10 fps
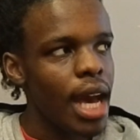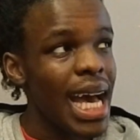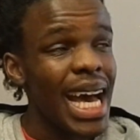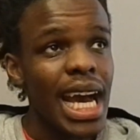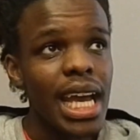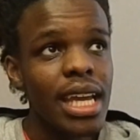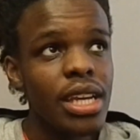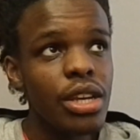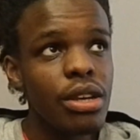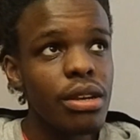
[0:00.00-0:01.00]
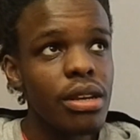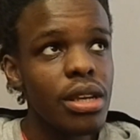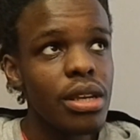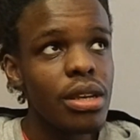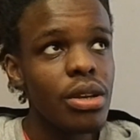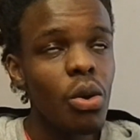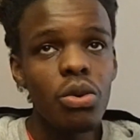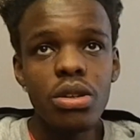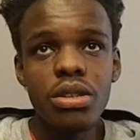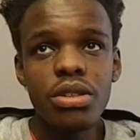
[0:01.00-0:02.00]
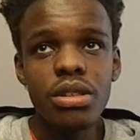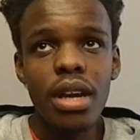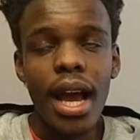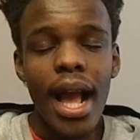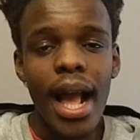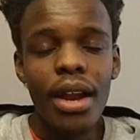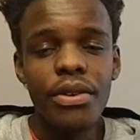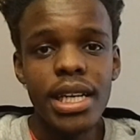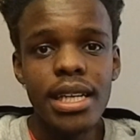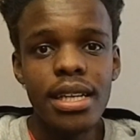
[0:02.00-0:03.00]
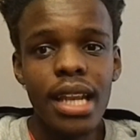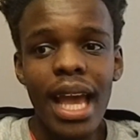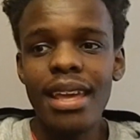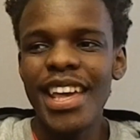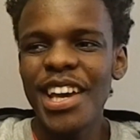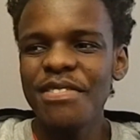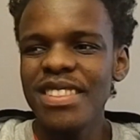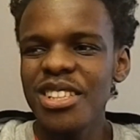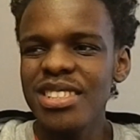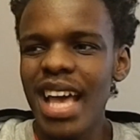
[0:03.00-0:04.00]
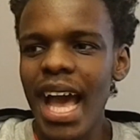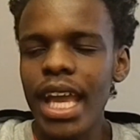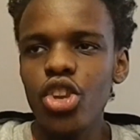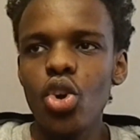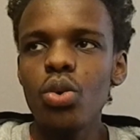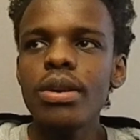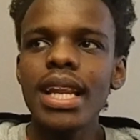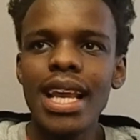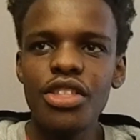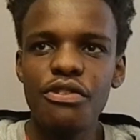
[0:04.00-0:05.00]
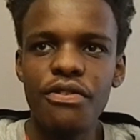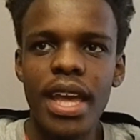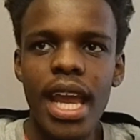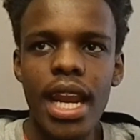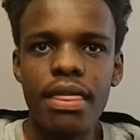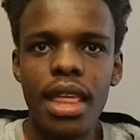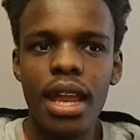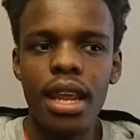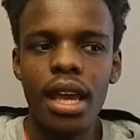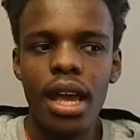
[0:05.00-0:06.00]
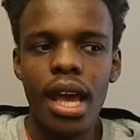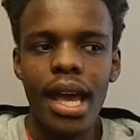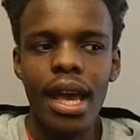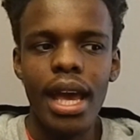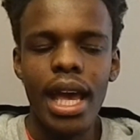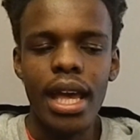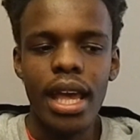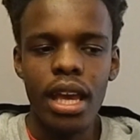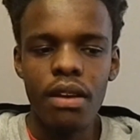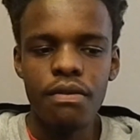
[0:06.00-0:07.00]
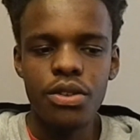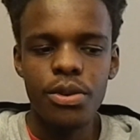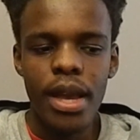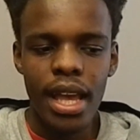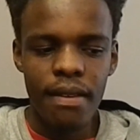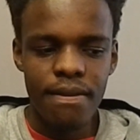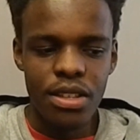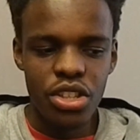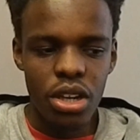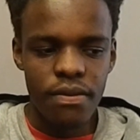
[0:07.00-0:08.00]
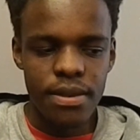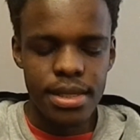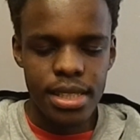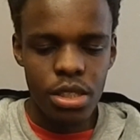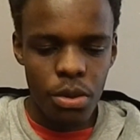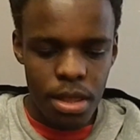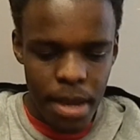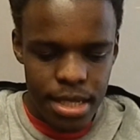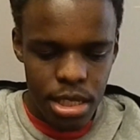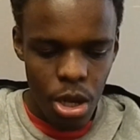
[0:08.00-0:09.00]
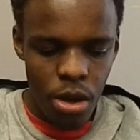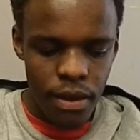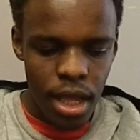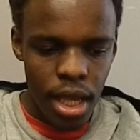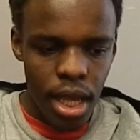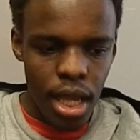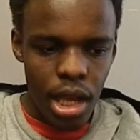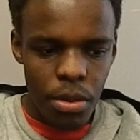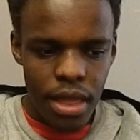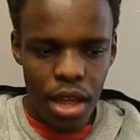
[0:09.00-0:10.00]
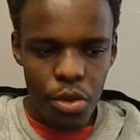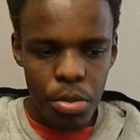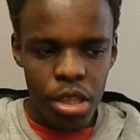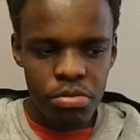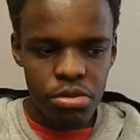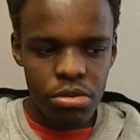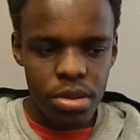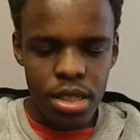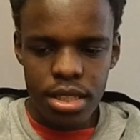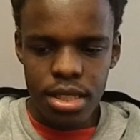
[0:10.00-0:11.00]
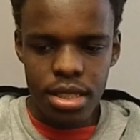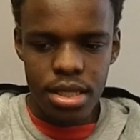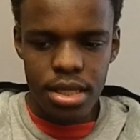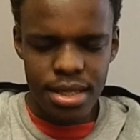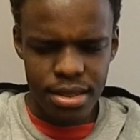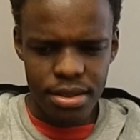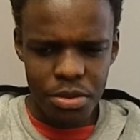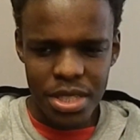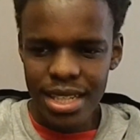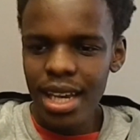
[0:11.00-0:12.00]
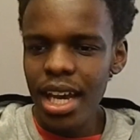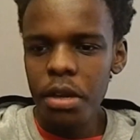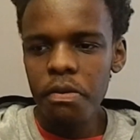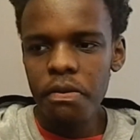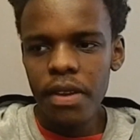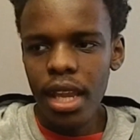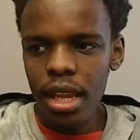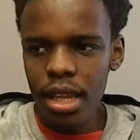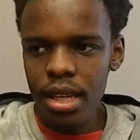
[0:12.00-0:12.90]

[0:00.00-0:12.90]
I don't really like having this. I don't like the fact that I have to have this conversation with myself and with other people, because it's really unfair